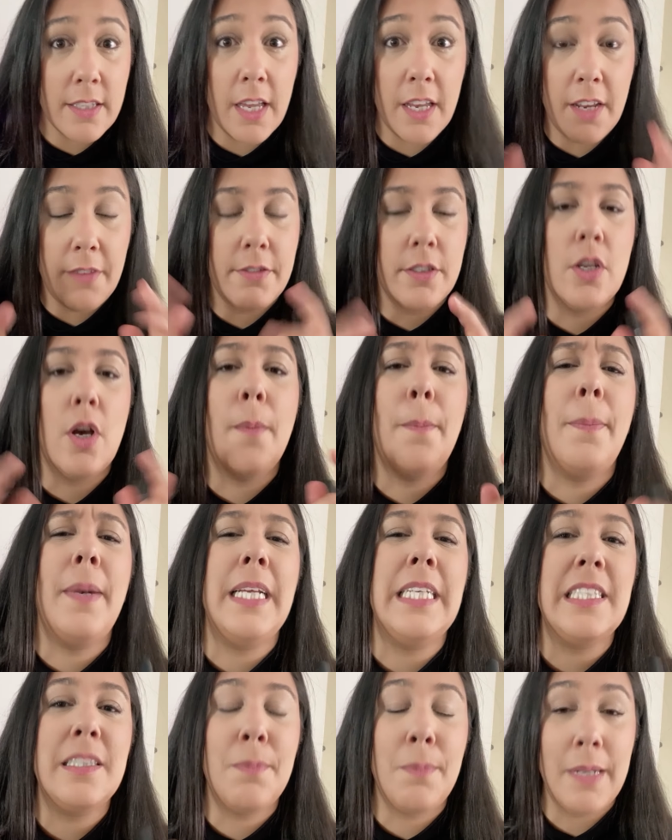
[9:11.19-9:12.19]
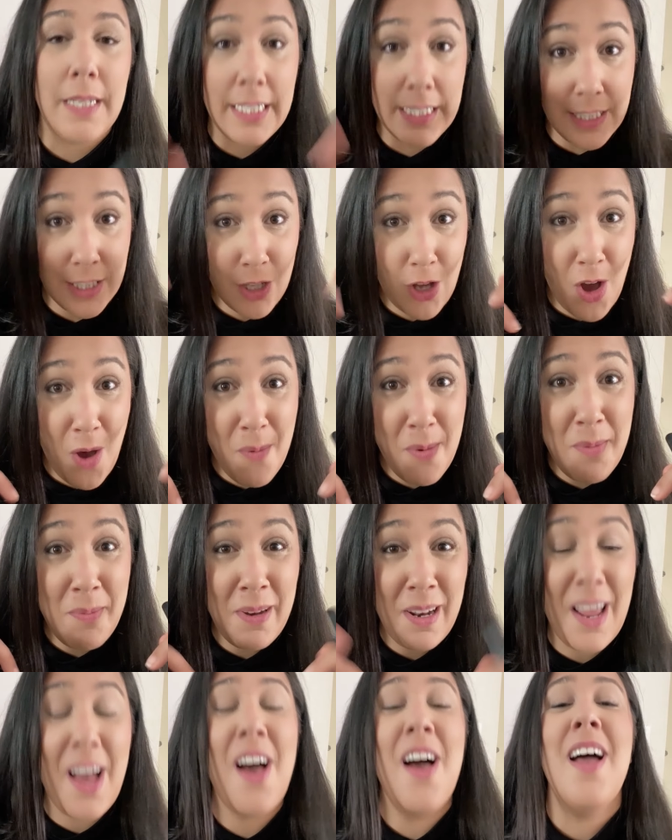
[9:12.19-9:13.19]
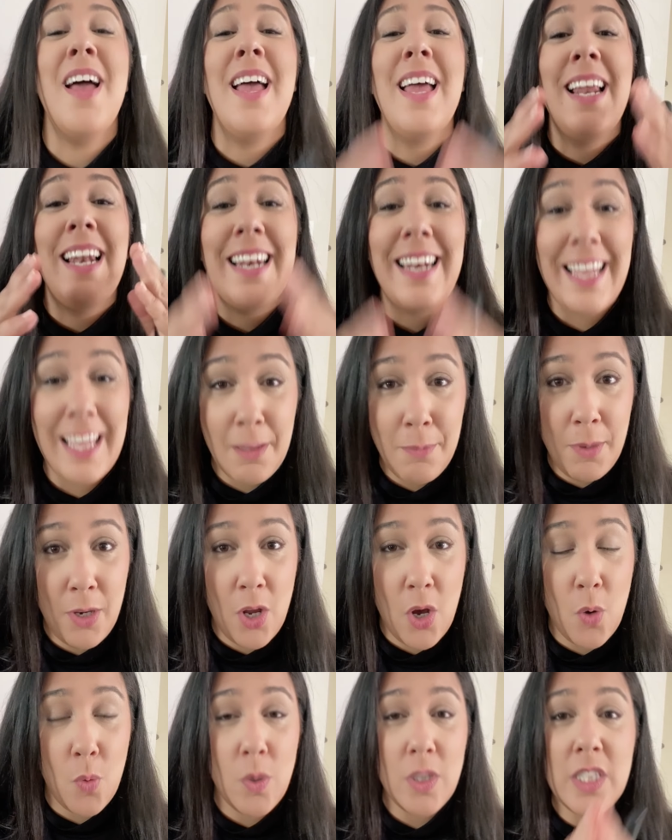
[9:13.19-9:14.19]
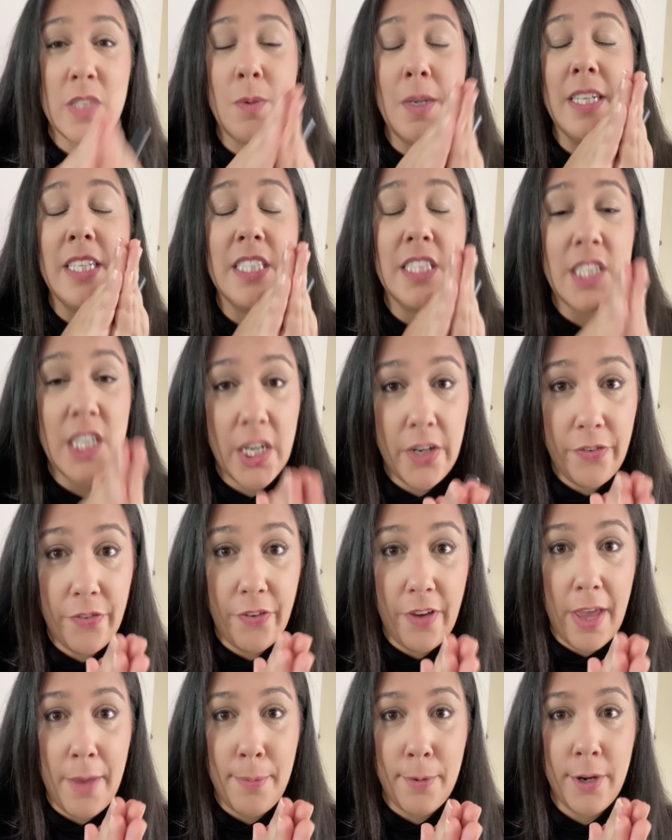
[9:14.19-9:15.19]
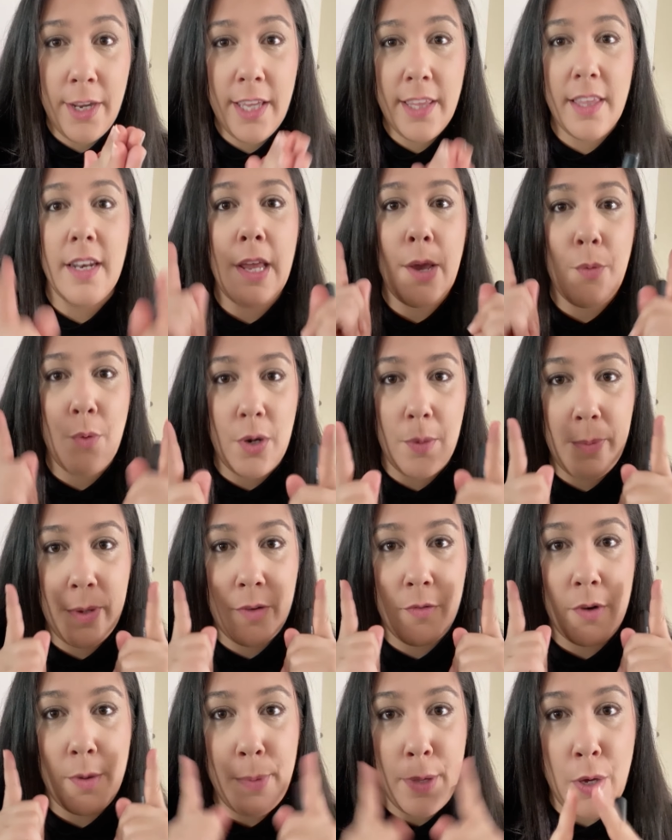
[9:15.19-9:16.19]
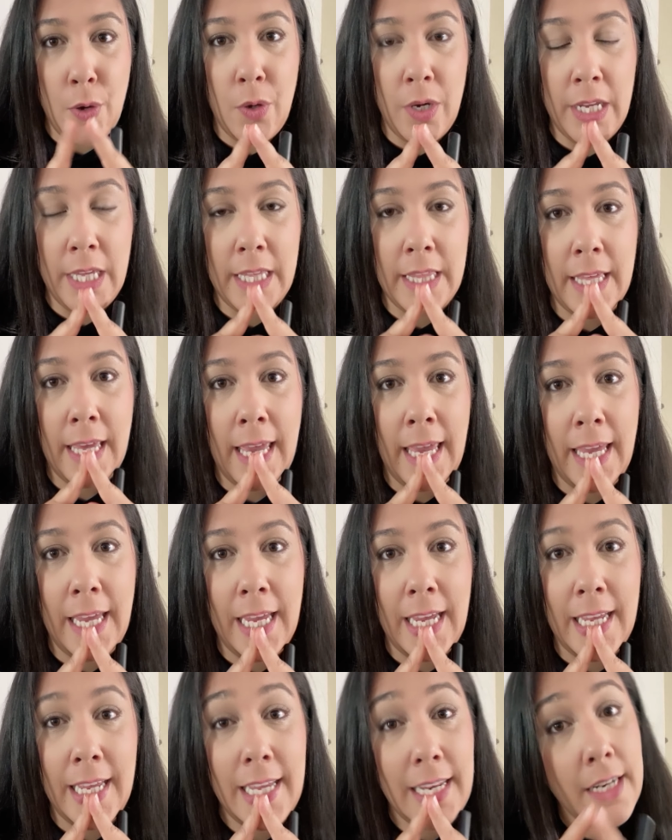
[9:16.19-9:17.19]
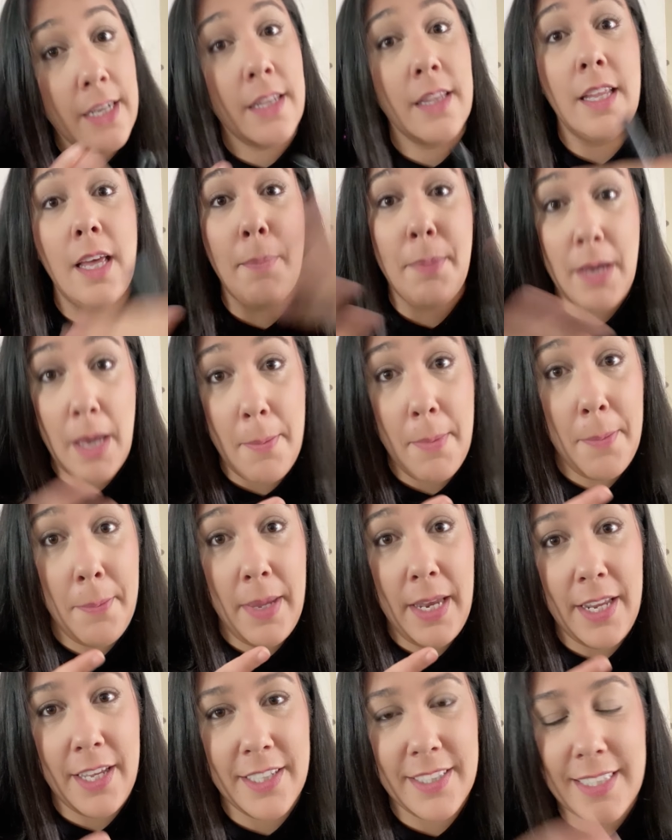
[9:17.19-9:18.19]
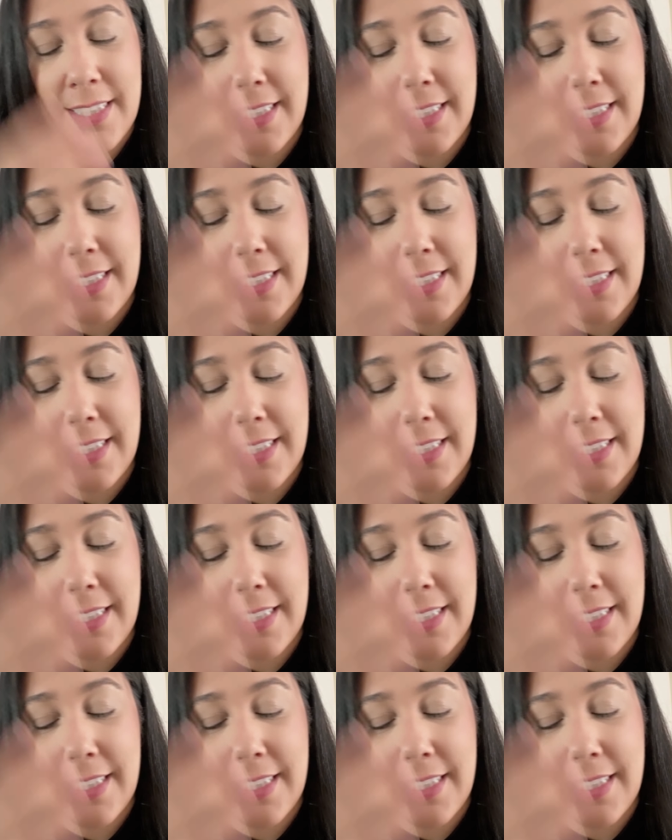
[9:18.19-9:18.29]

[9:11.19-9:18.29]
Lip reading: And if so, please comment below. Let me know which one is your favorite, and I will be reviewing it in the upcoming videos.